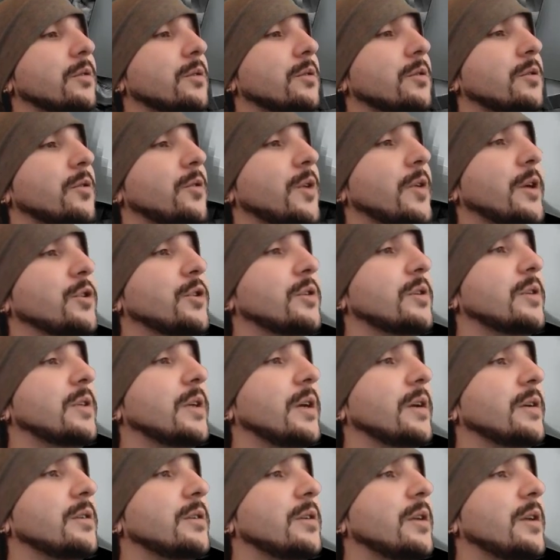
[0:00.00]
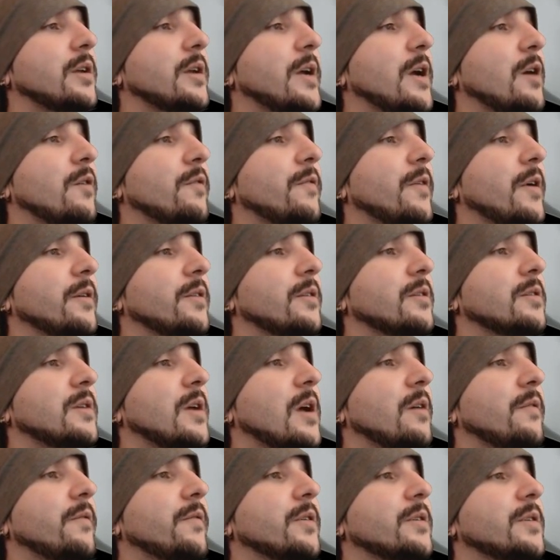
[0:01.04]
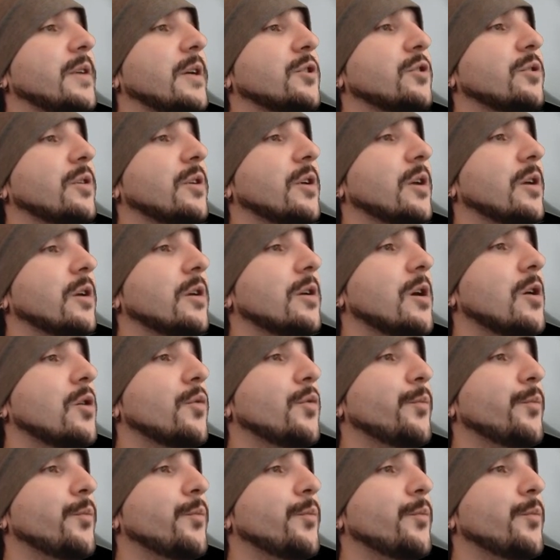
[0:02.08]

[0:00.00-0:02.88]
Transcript: You actually start seeing how far this alpha is actually gonna go.